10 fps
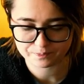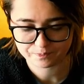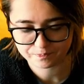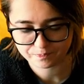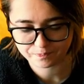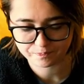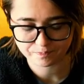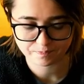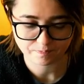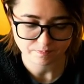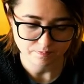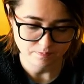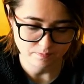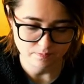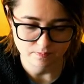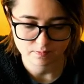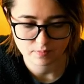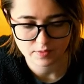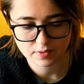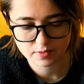
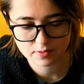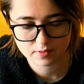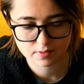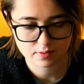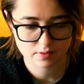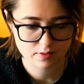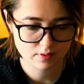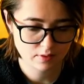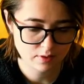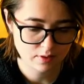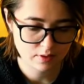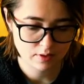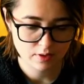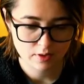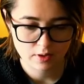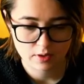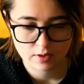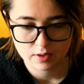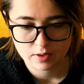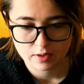
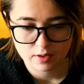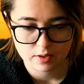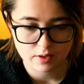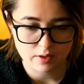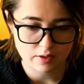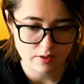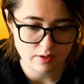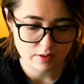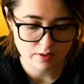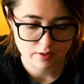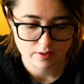Nobody speaks.